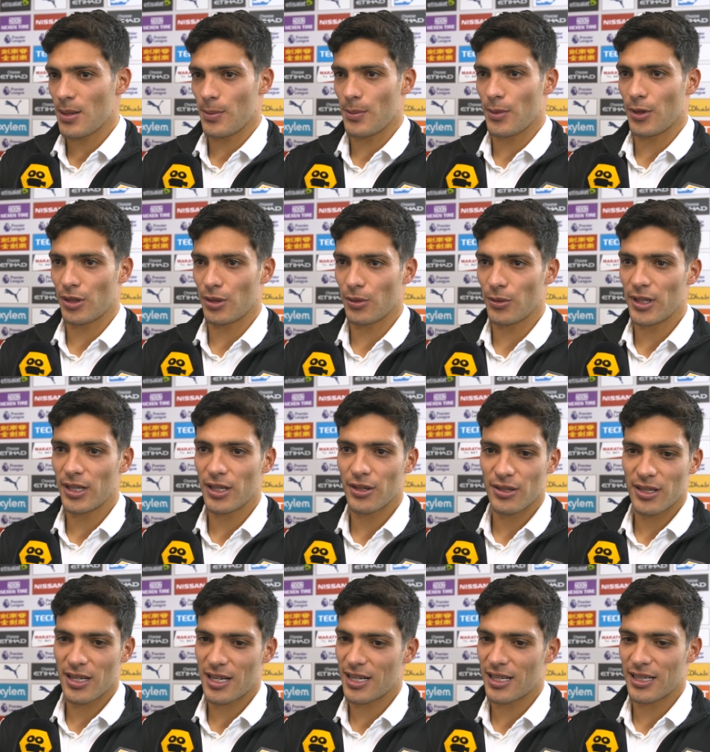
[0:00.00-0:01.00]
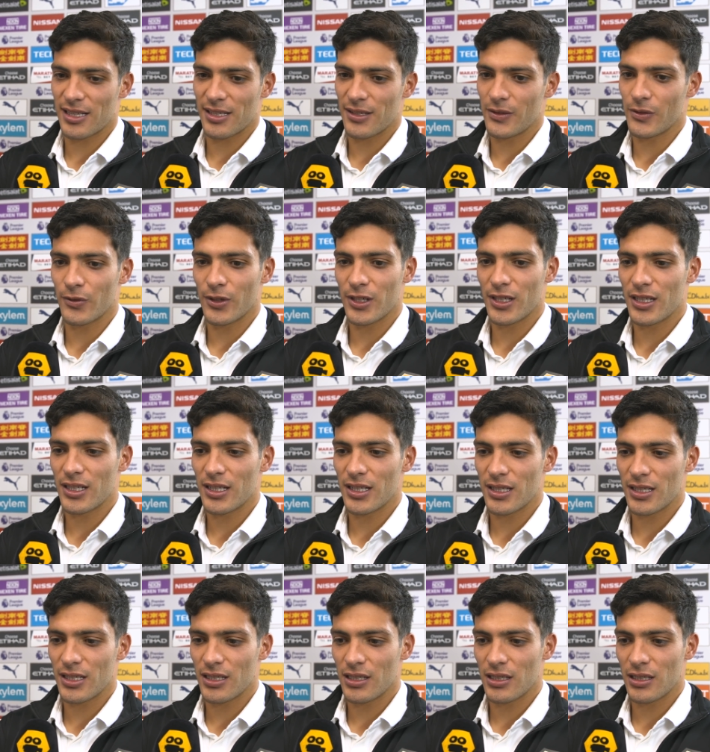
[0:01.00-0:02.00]
but we know that if
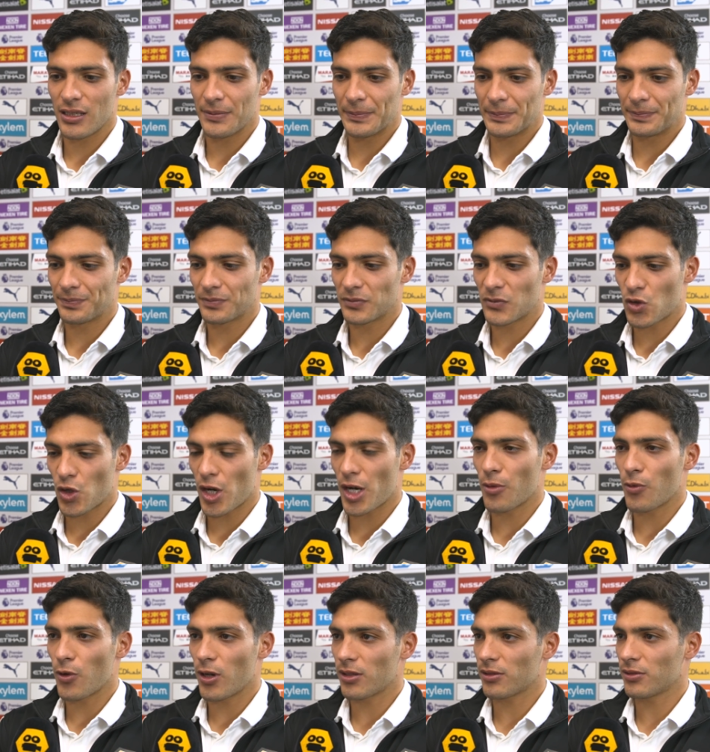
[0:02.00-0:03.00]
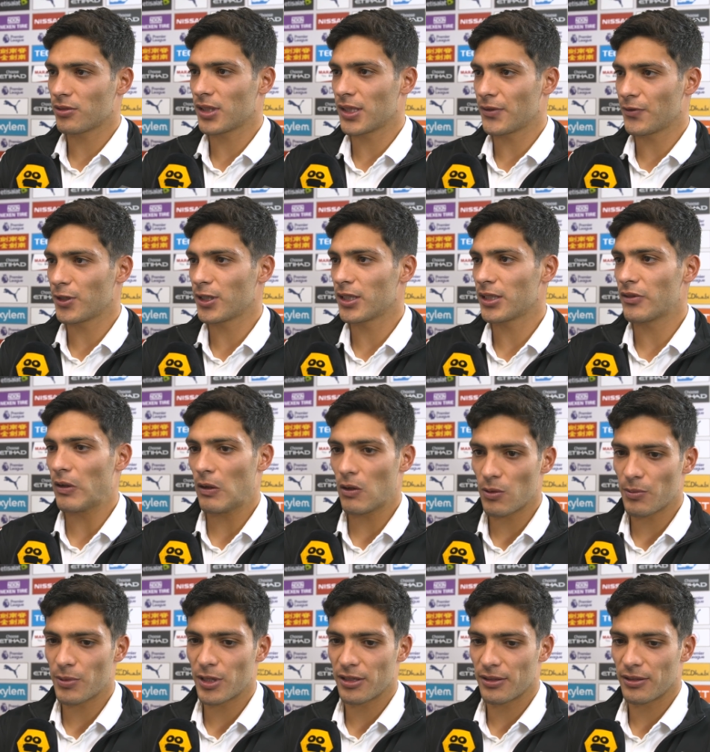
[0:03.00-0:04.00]
we train well, if we
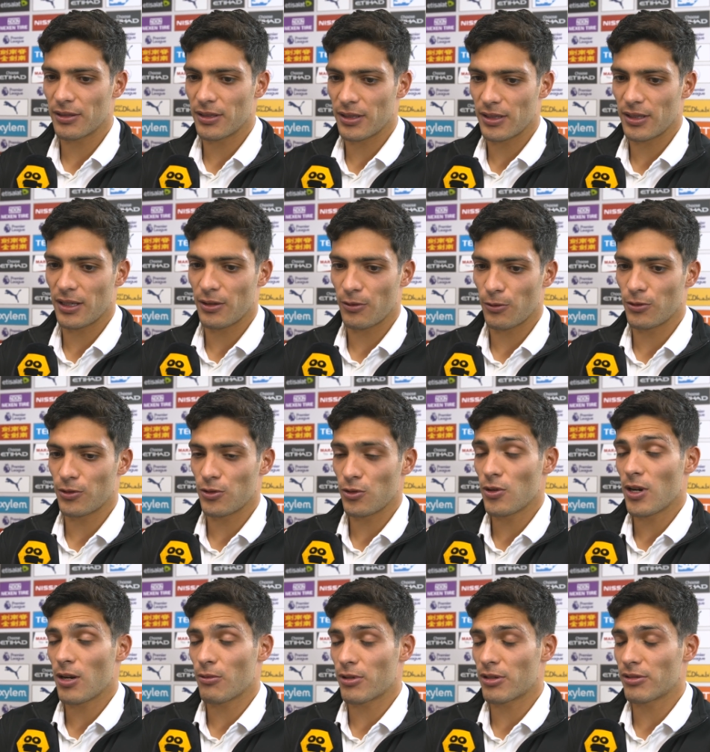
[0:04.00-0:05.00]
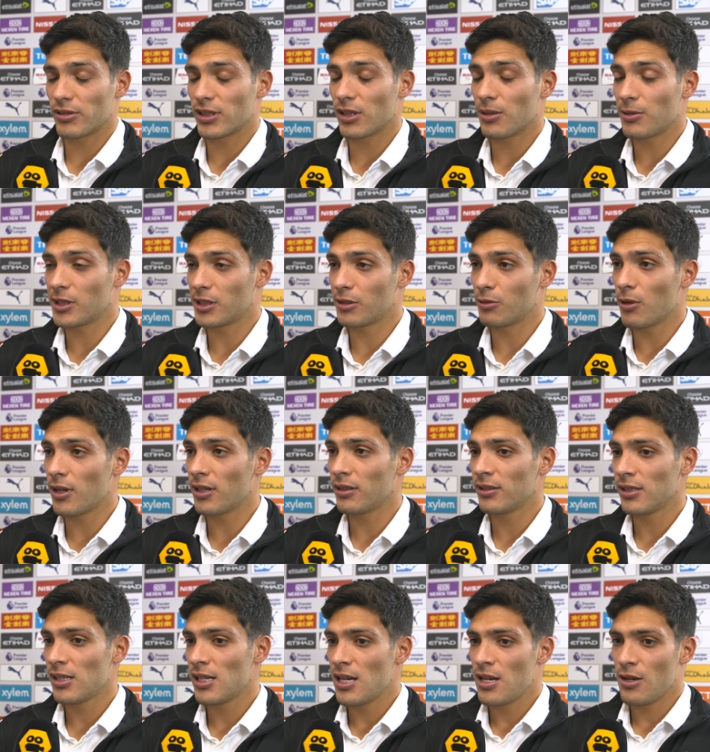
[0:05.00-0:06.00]
recover, eh, do our recovery
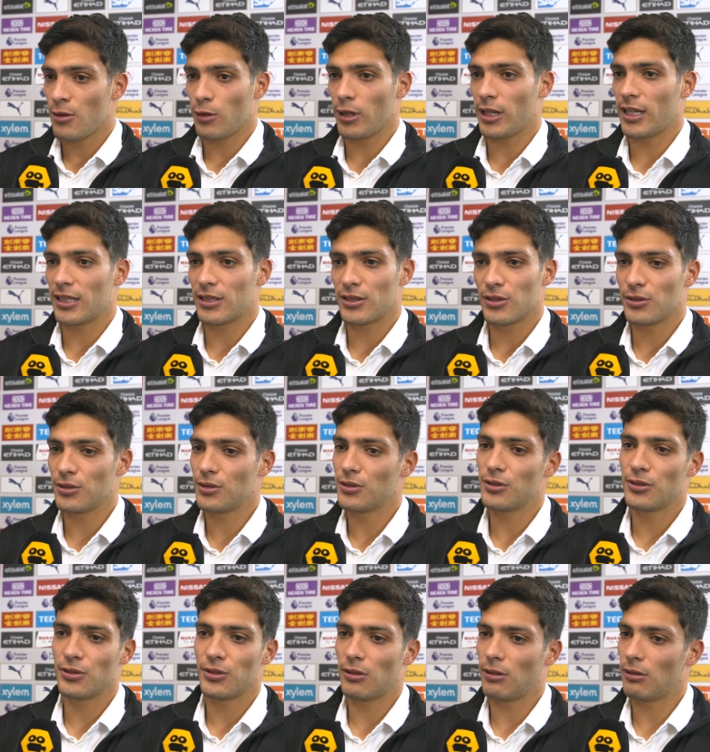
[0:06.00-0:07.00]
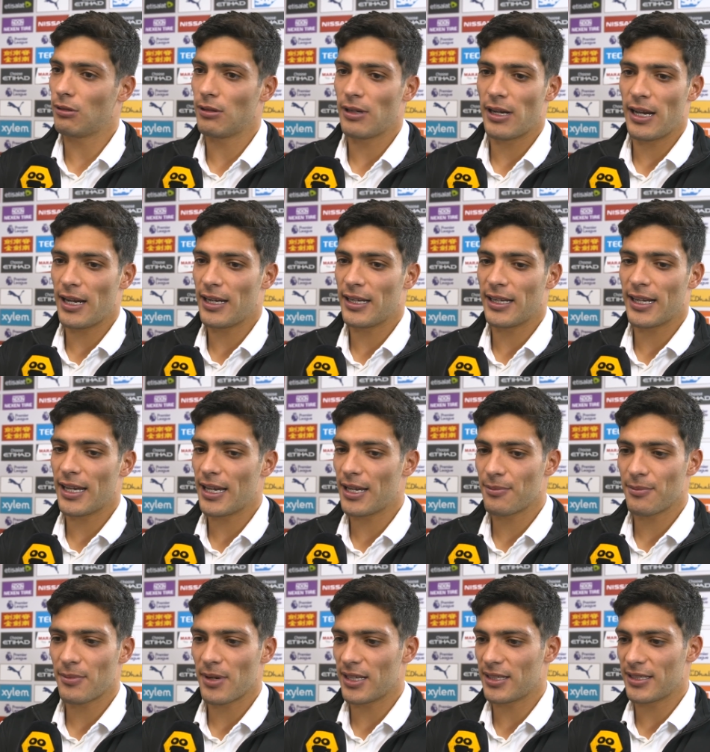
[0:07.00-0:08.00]
well, we can do any
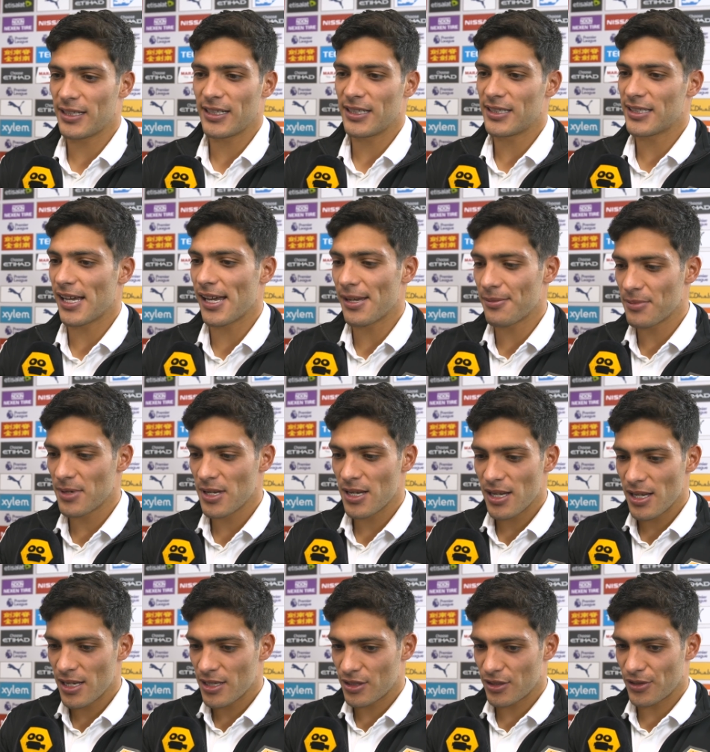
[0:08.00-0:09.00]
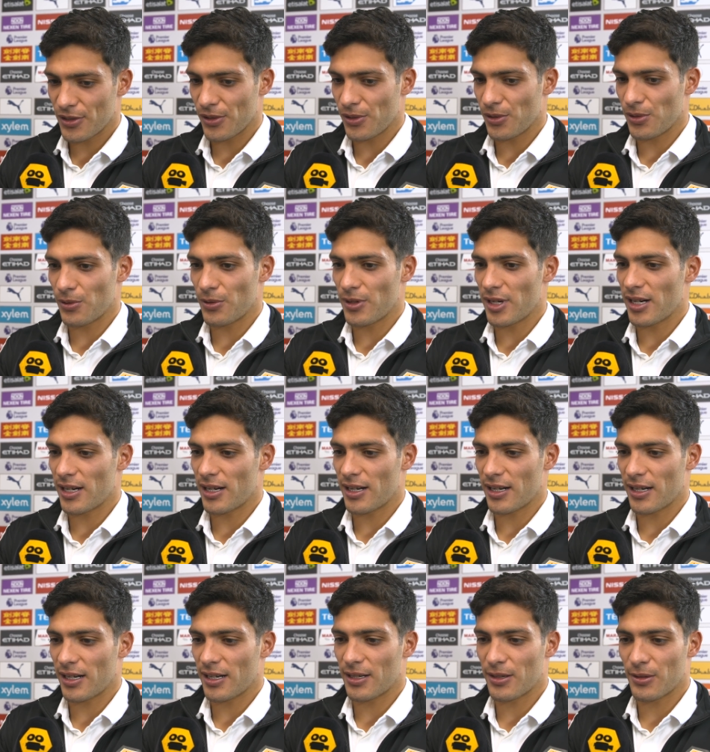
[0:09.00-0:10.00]
game at any time. So we
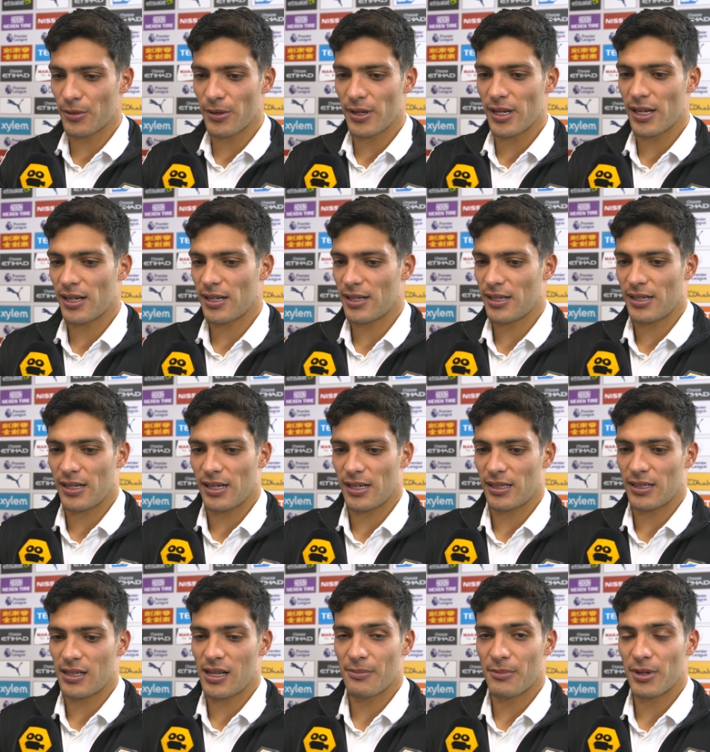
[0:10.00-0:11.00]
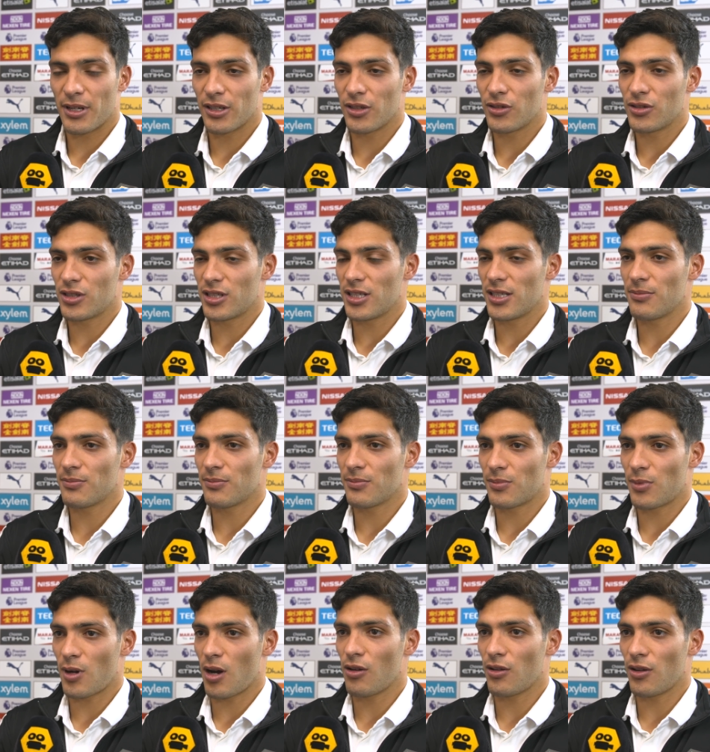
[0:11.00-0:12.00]
are we are a, a very good team.
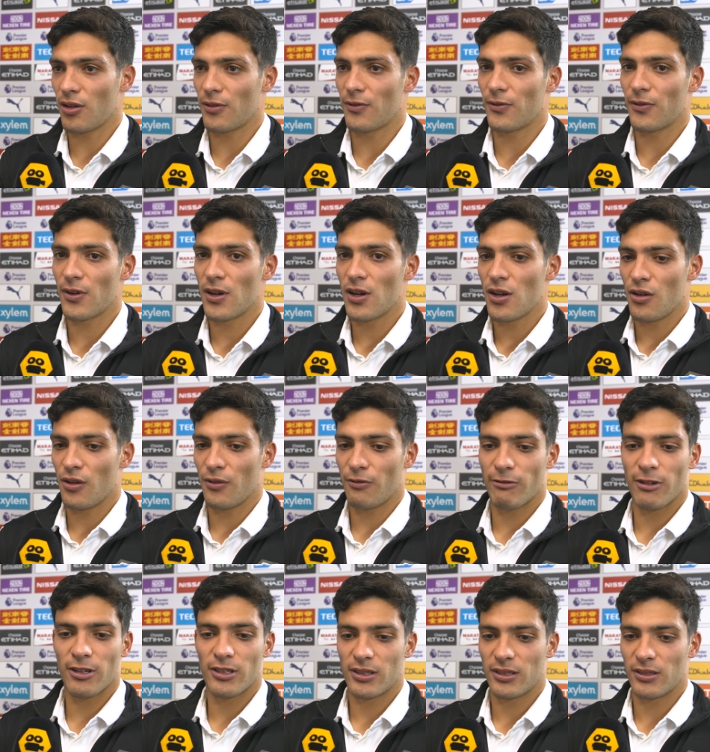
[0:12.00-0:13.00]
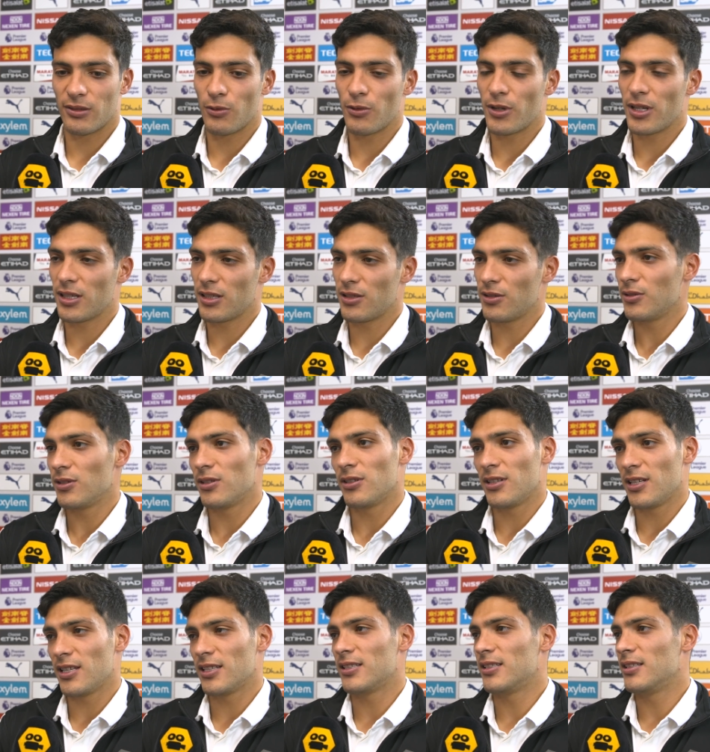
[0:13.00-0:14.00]
Proud of of what we do,
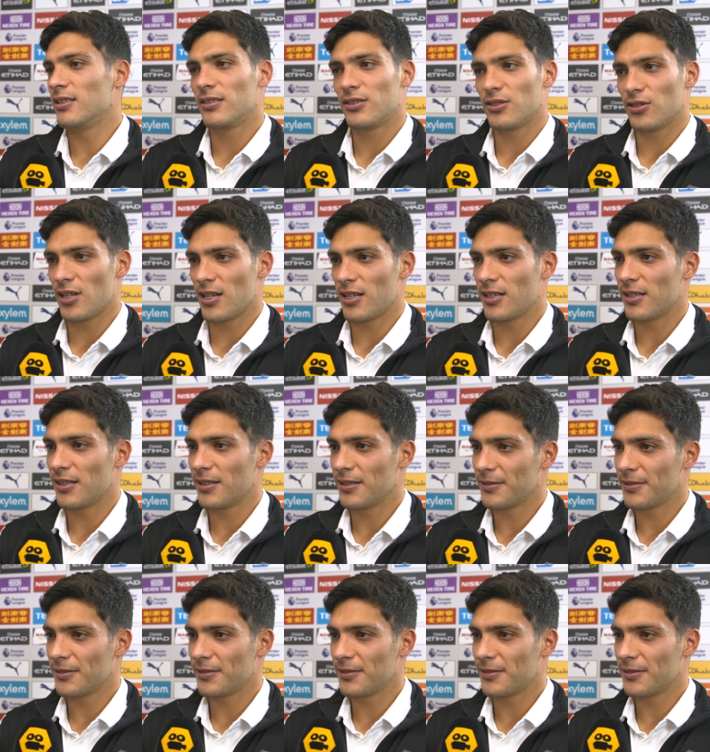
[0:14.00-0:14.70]
did today.